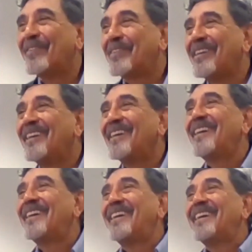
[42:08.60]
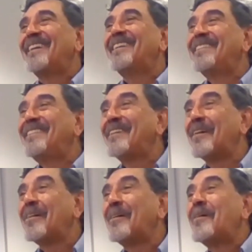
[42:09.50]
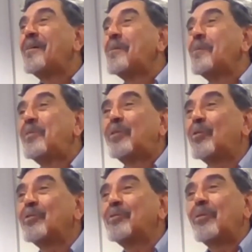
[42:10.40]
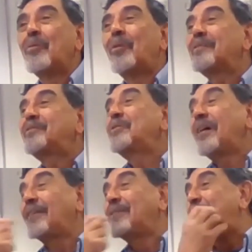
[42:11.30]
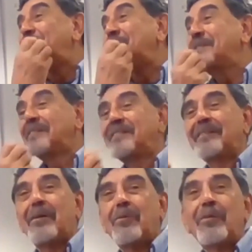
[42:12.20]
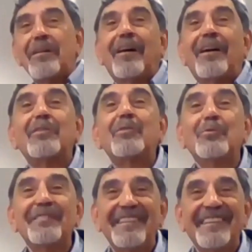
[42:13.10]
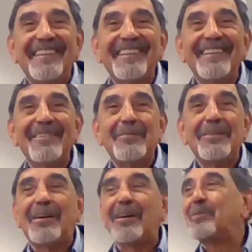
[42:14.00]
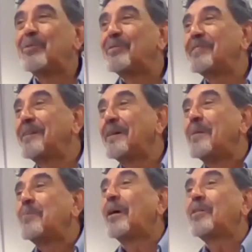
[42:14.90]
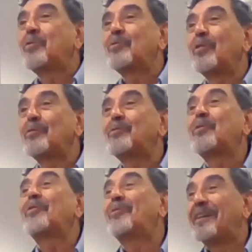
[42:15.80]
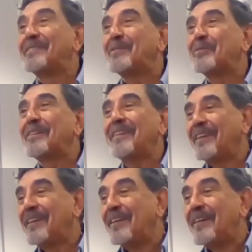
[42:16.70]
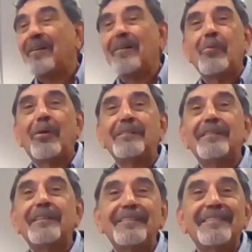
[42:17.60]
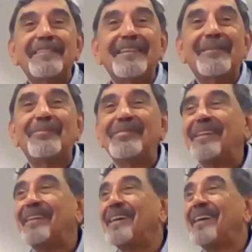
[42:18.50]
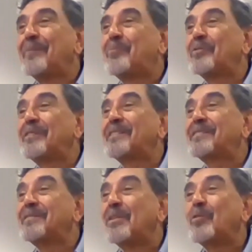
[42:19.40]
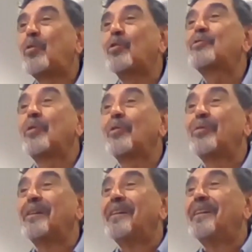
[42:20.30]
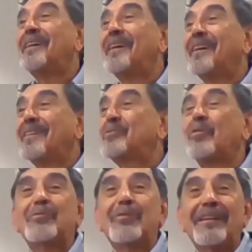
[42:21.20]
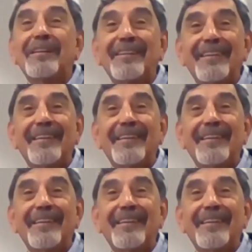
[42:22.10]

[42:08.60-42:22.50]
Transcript: Okay, India, because what you have, for instance, we are using Microsoft softwares. Okay, what is the production cost of software?